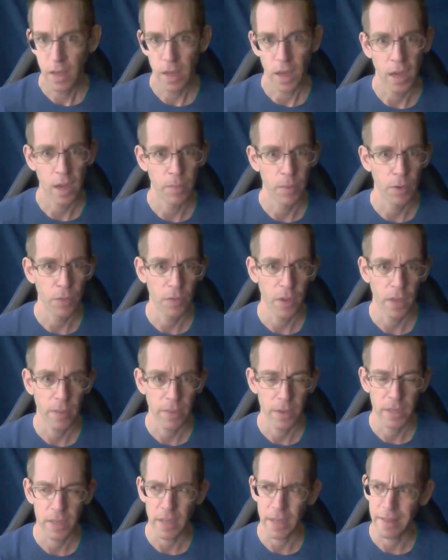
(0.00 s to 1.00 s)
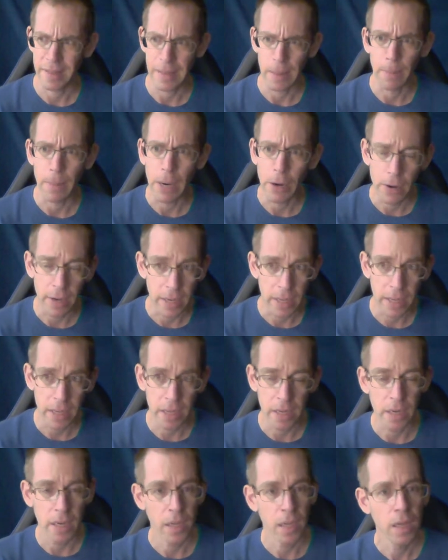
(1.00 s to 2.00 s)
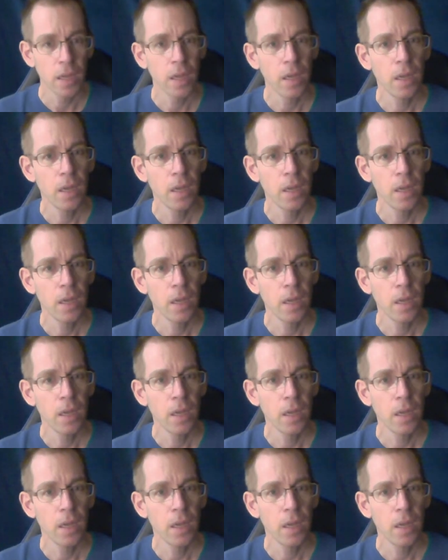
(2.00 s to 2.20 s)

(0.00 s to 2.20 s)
um, a famous, I think, American